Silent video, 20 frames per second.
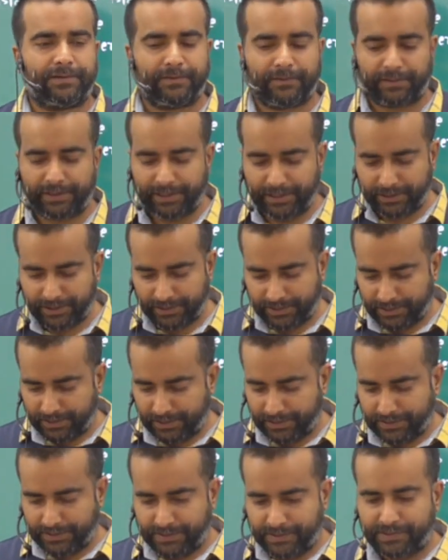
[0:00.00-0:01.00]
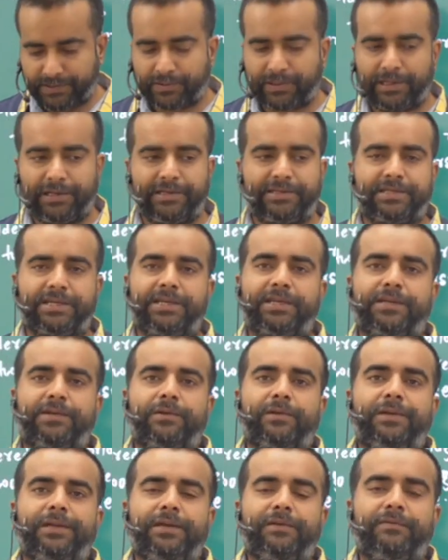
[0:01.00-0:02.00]
Okay, so I'll take
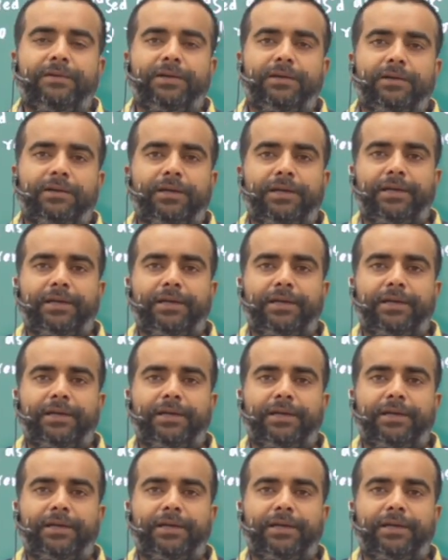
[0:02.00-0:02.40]
your leave here